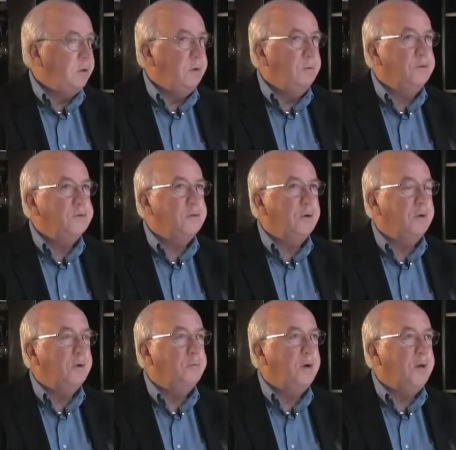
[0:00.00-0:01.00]
it was
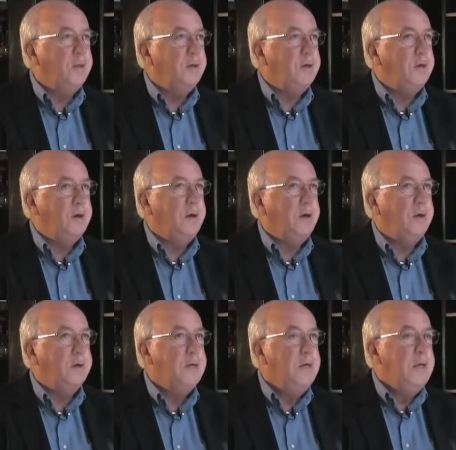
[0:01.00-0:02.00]
started by the
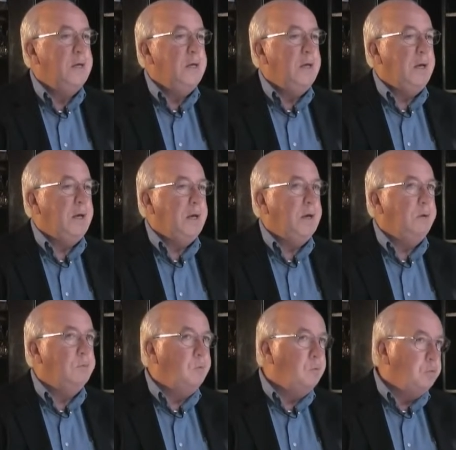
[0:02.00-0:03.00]
uh, uh,
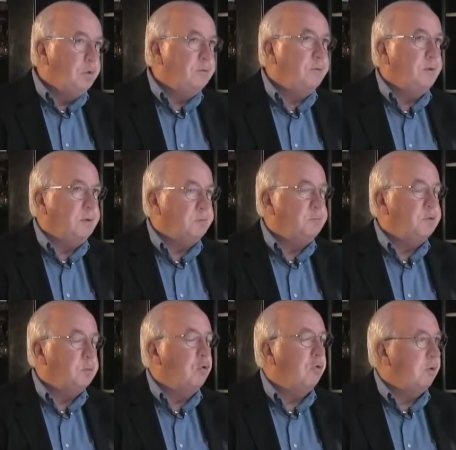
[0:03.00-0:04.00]
with the
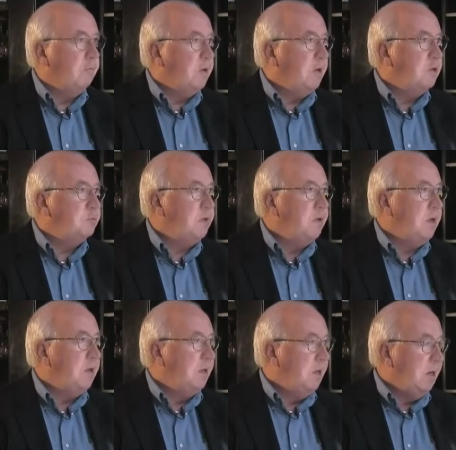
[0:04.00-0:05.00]
support of the
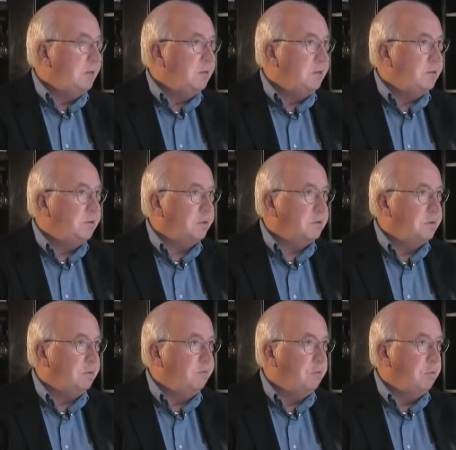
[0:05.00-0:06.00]
SBA in
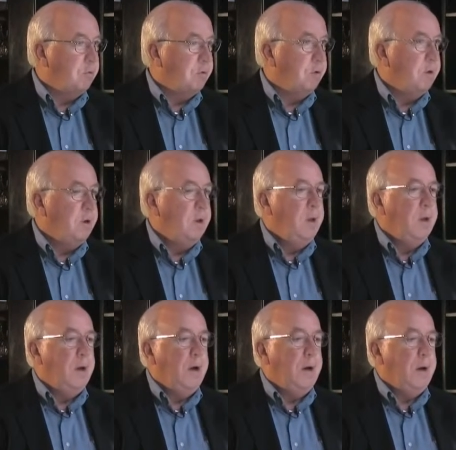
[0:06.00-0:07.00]
1964,
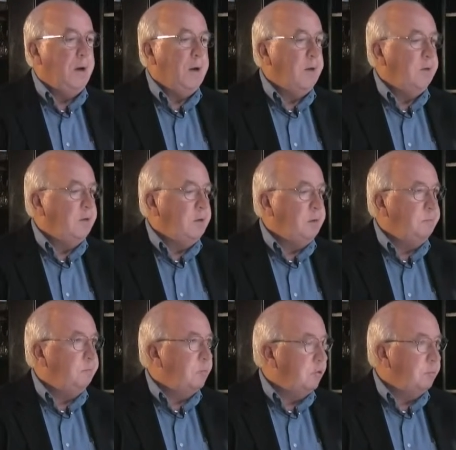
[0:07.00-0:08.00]
uh, and the
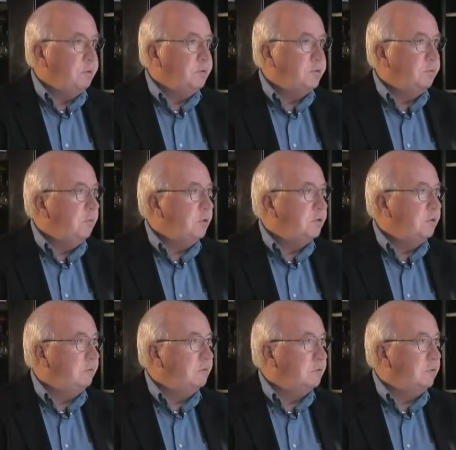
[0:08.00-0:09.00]
purpose and mission
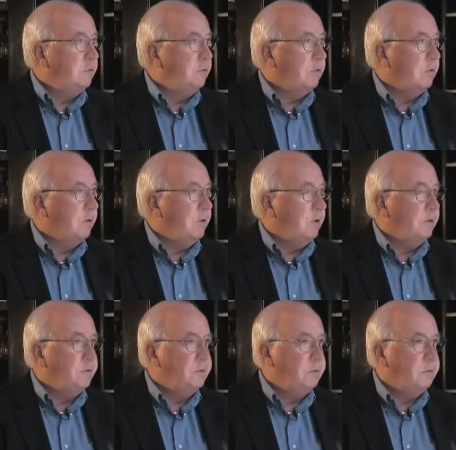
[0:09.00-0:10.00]
of SCORE
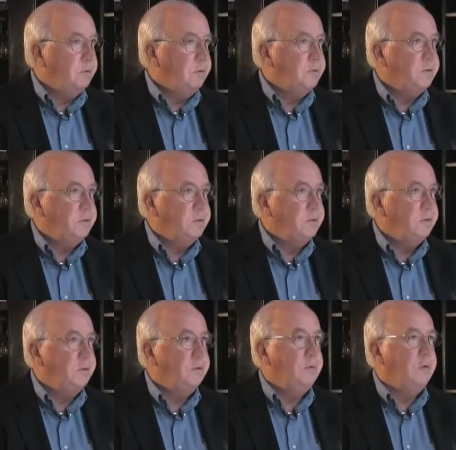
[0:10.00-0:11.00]
is to assist
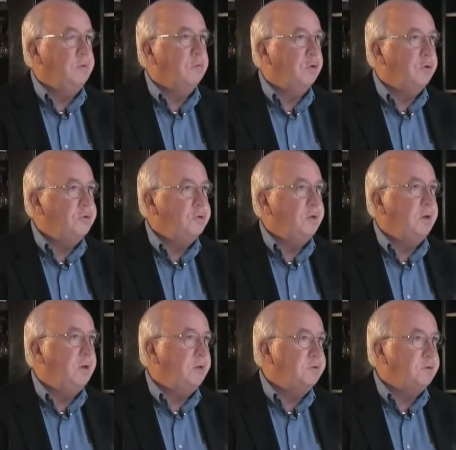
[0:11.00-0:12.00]
emerging
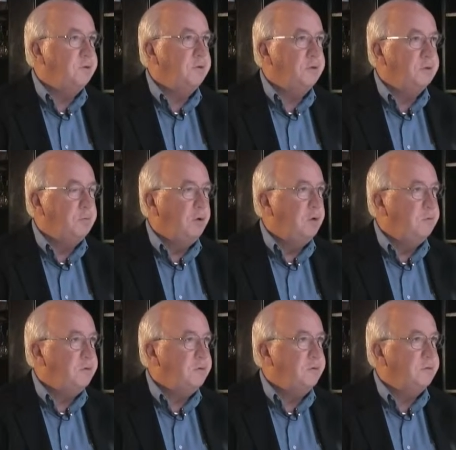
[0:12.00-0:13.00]
and existing small
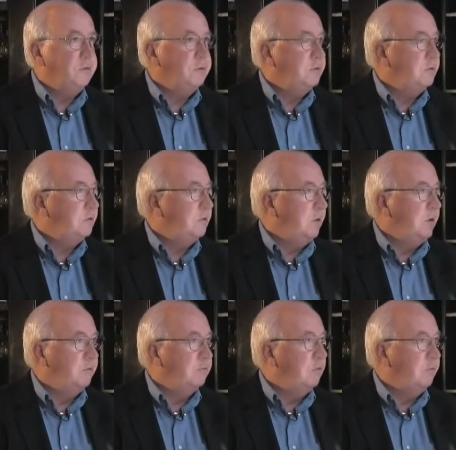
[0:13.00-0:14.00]
businesses uh,
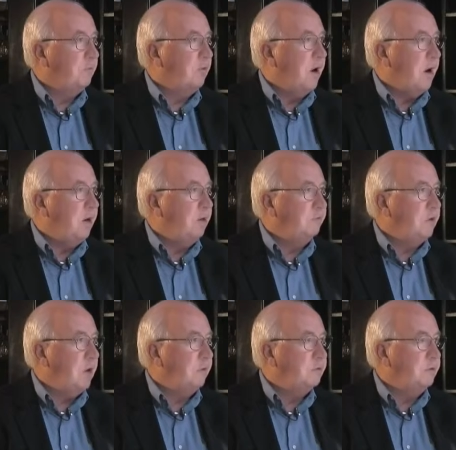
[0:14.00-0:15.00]
through a variety of
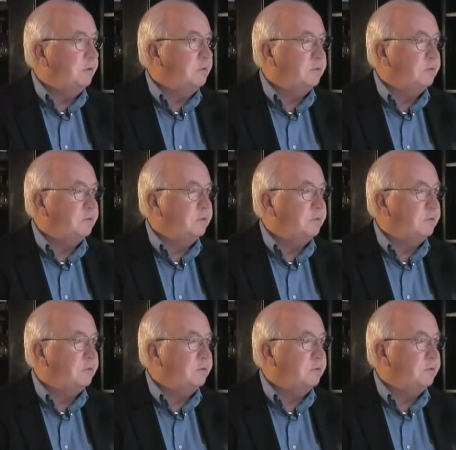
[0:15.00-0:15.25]
counseling